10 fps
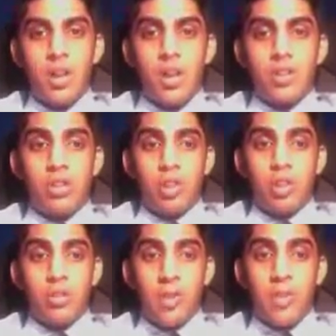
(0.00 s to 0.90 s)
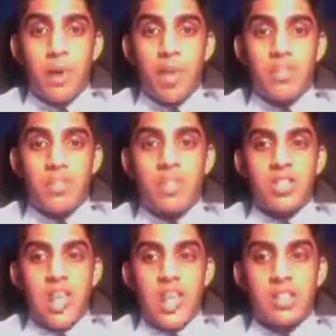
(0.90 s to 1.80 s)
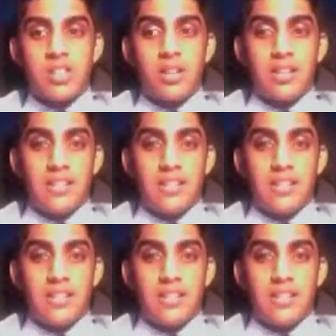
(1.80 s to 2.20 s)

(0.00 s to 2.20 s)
So 3 parts in this case: